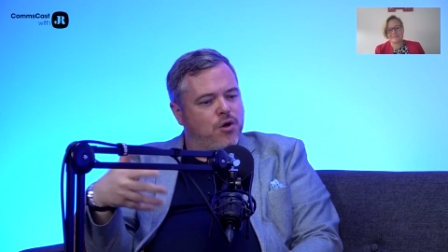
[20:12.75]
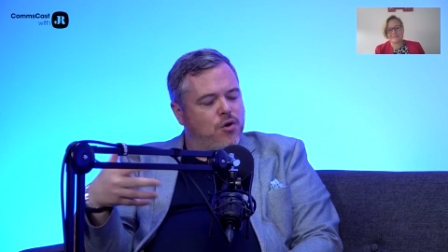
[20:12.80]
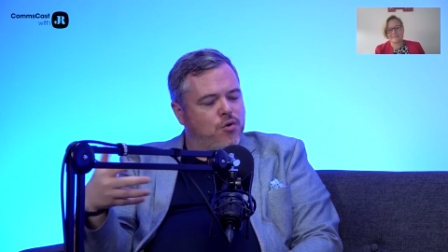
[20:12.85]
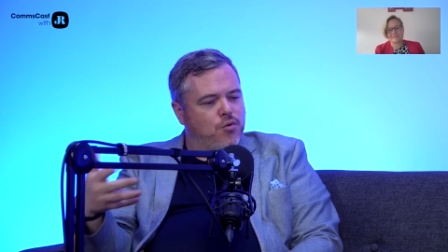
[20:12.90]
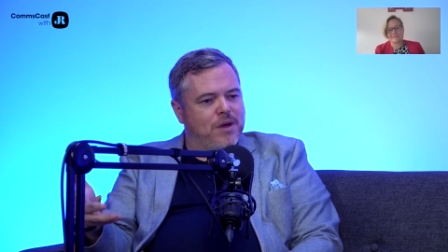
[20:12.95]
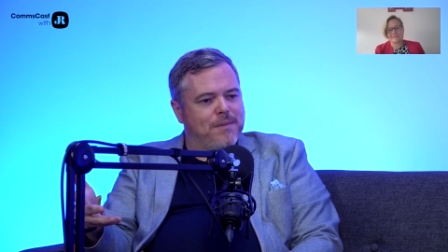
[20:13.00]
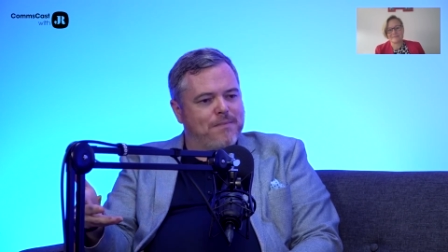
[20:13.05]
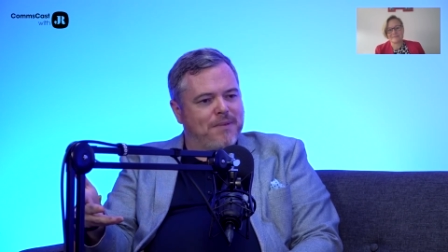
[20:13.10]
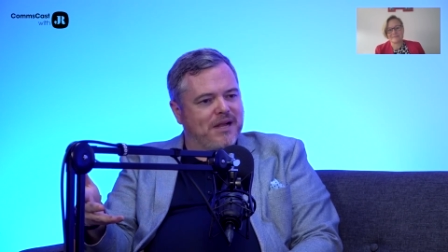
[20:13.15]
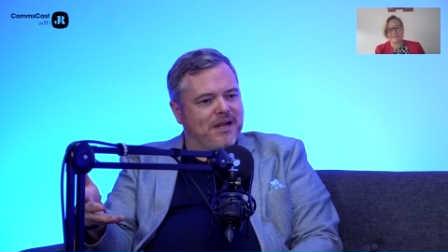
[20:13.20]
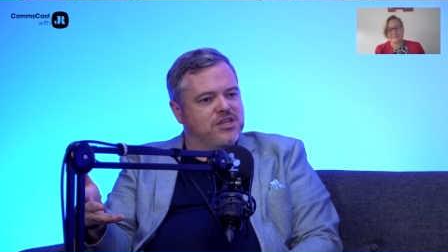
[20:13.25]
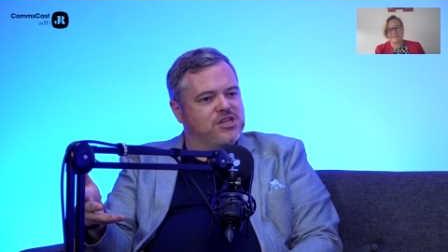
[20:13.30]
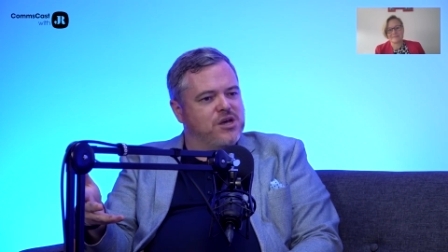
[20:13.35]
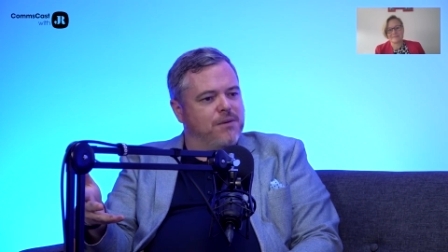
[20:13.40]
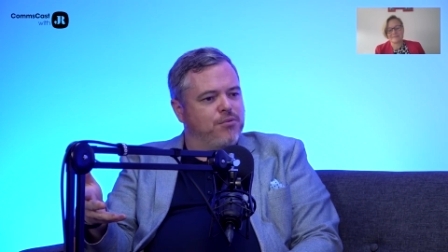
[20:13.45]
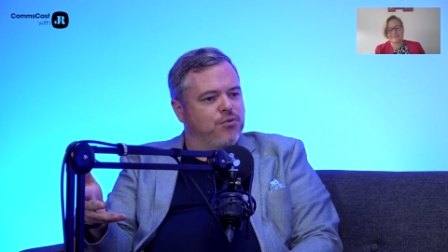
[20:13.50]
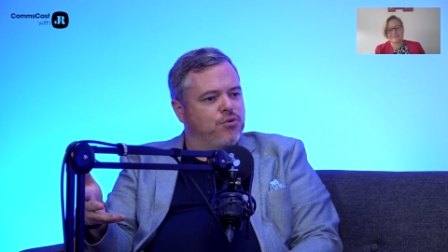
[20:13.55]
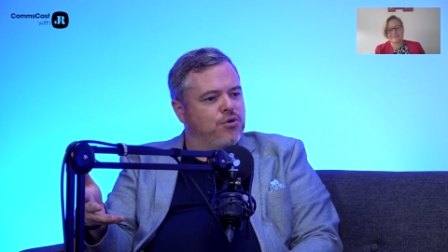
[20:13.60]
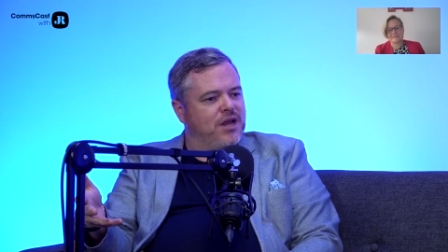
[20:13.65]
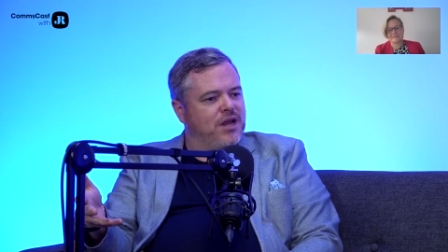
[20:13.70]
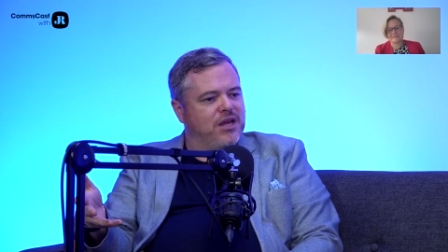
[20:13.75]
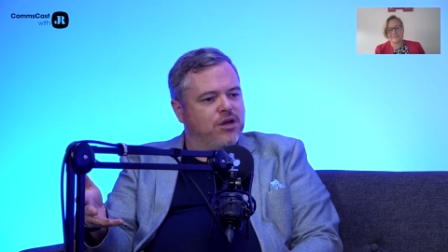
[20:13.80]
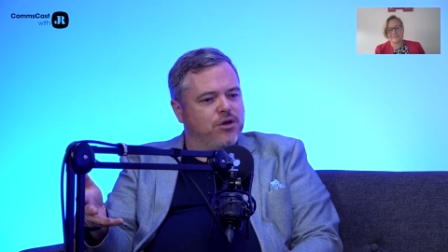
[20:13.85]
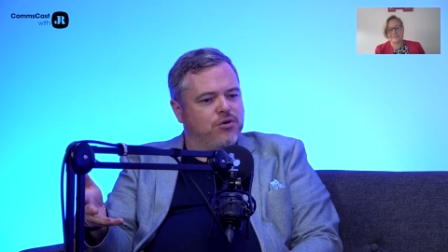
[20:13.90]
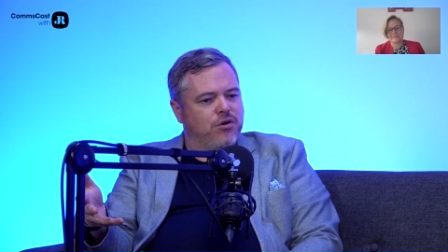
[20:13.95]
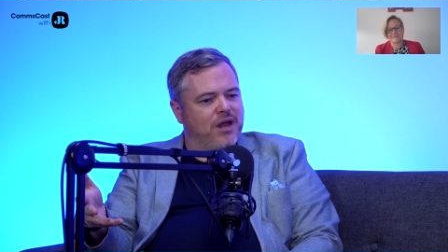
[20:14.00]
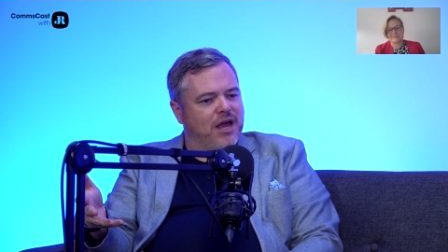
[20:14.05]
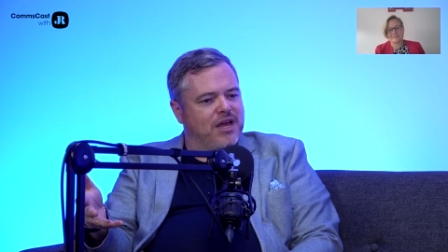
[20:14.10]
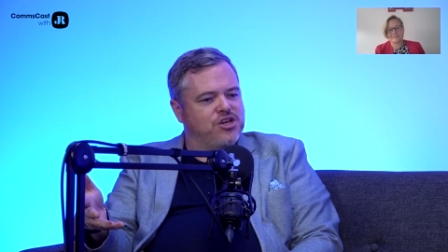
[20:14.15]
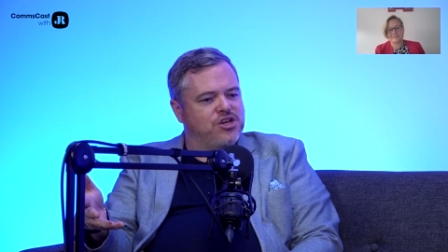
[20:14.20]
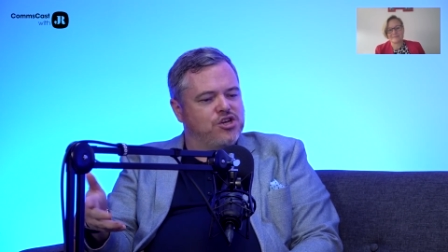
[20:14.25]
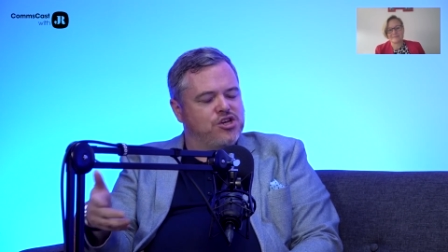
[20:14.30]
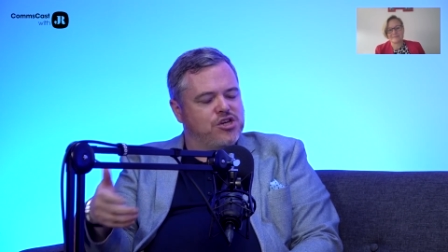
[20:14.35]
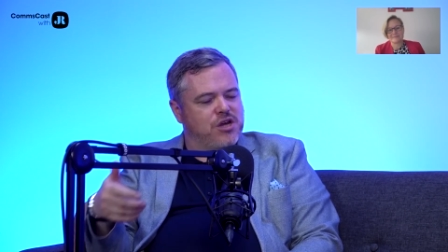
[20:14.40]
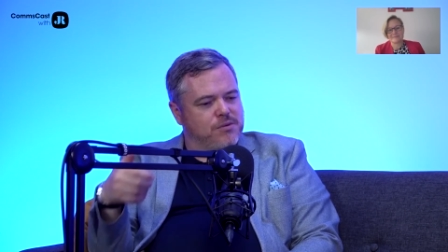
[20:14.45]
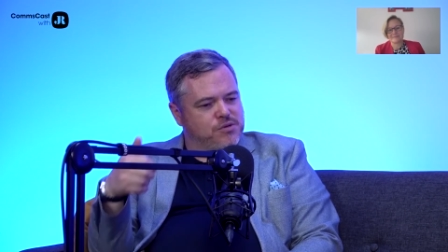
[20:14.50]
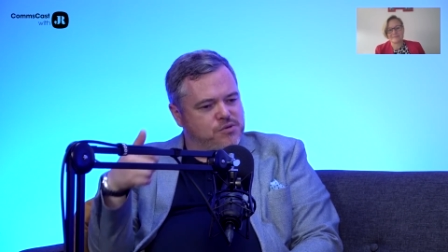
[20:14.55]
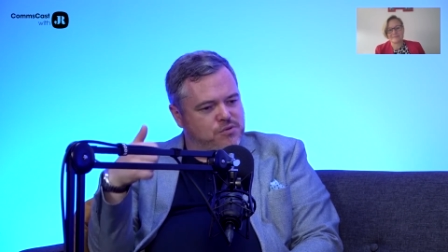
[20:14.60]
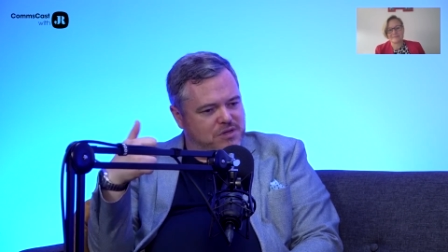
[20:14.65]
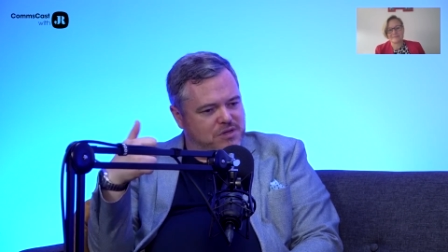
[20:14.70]
we built up really good
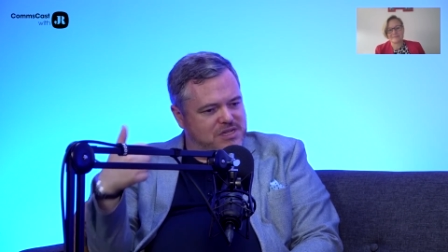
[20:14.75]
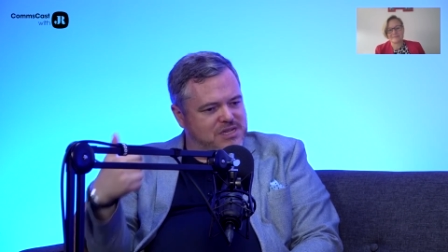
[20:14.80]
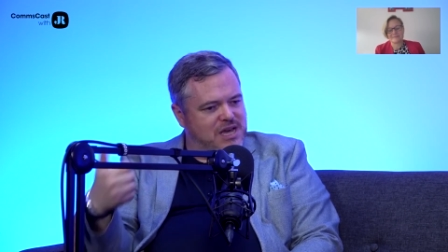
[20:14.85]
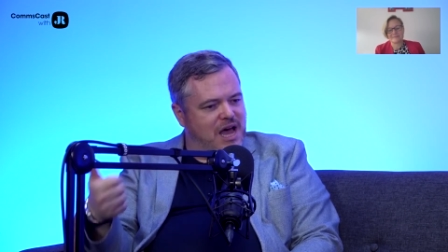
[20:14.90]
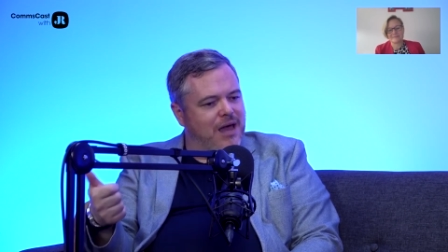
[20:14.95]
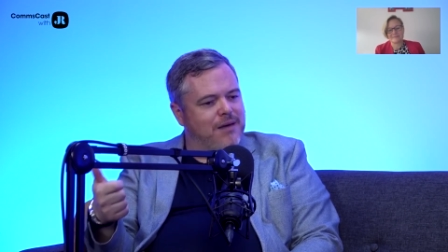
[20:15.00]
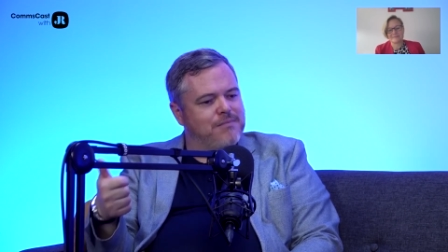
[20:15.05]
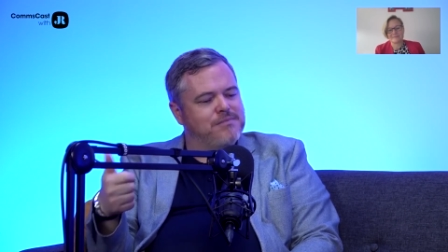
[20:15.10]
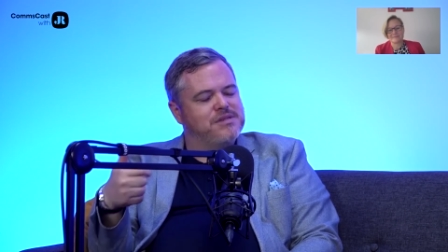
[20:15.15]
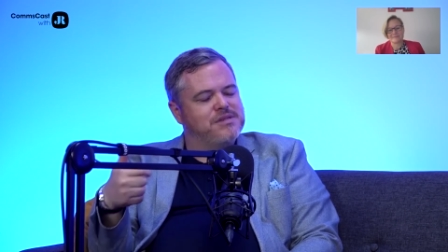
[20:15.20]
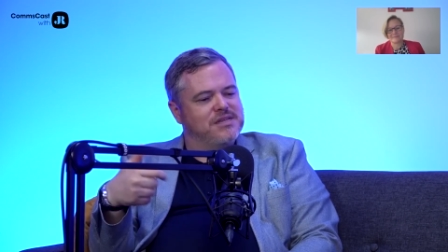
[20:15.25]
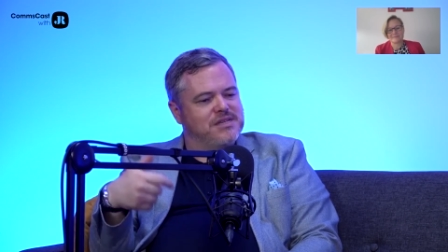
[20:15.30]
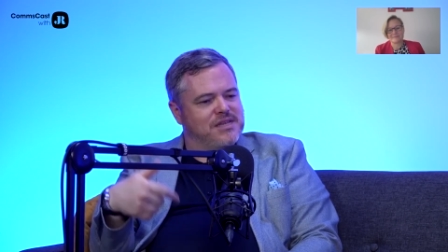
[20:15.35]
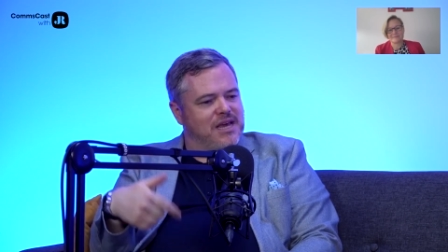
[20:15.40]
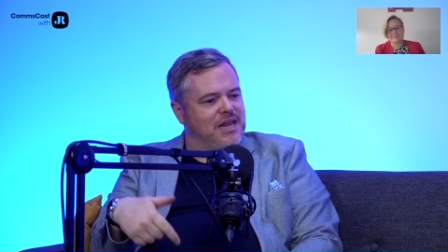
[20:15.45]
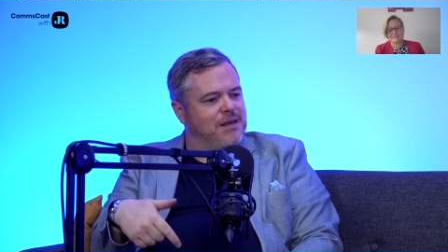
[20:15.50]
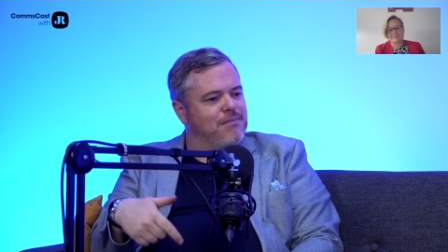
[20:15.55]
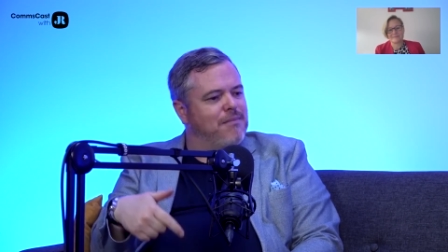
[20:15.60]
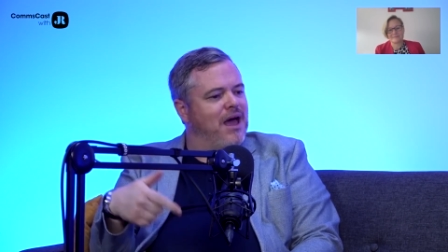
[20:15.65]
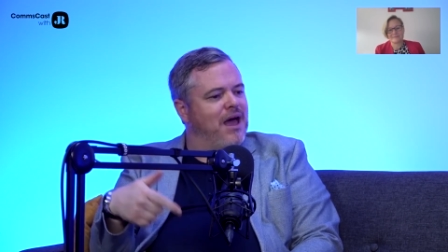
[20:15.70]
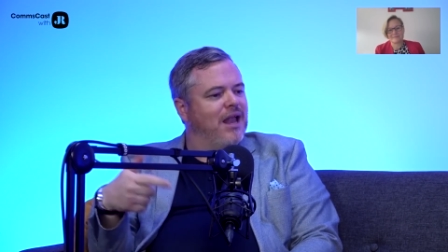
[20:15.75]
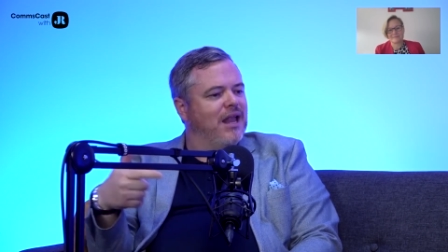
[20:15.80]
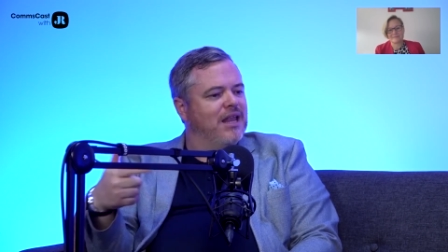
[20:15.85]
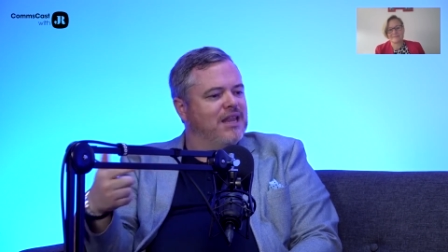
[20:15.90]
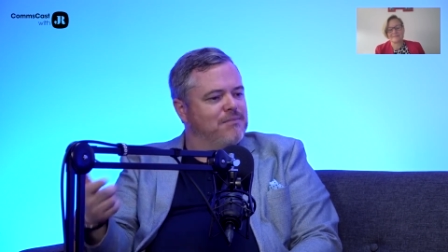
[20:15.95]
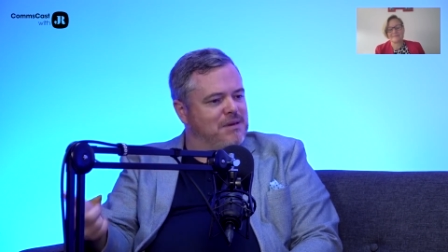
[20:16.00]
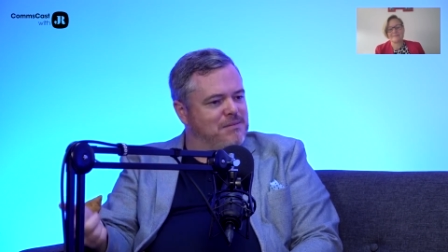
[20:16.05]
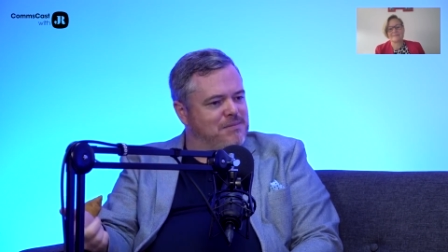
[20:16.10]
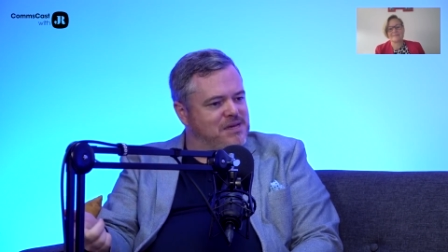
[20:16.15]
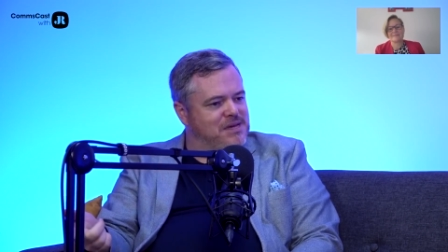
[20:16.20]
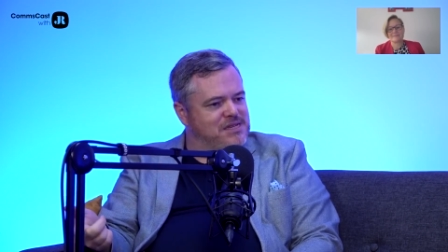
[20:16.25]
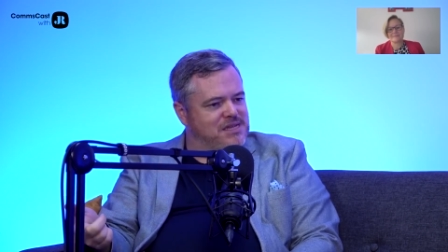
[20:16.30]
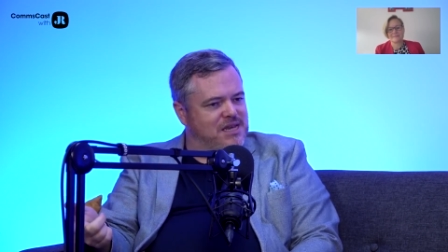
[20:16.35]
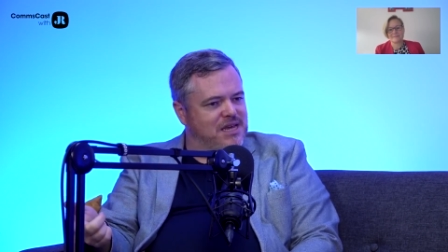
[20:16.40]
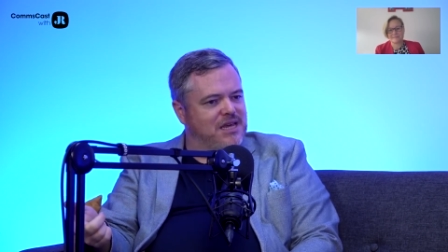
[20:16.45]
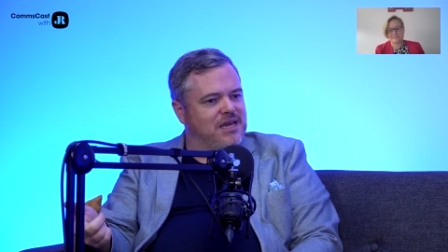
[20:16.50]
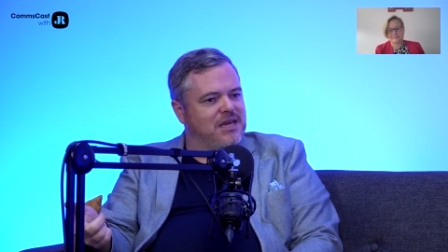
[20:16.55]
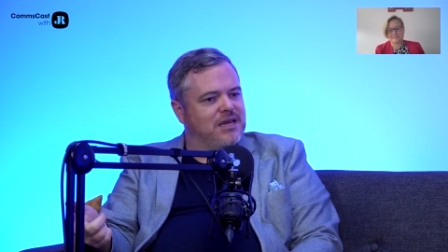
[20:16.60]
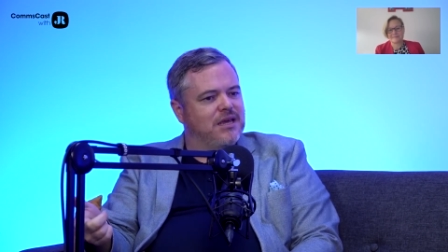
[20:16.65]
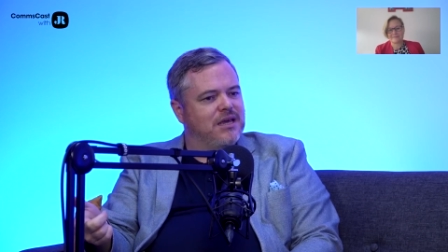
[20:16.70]
relationships with the Times, the Daily Mail and the
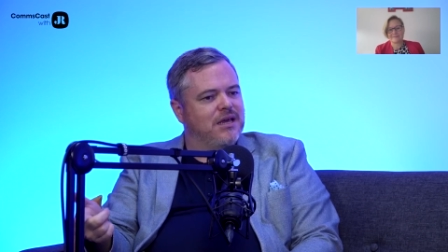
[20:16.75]
BBC.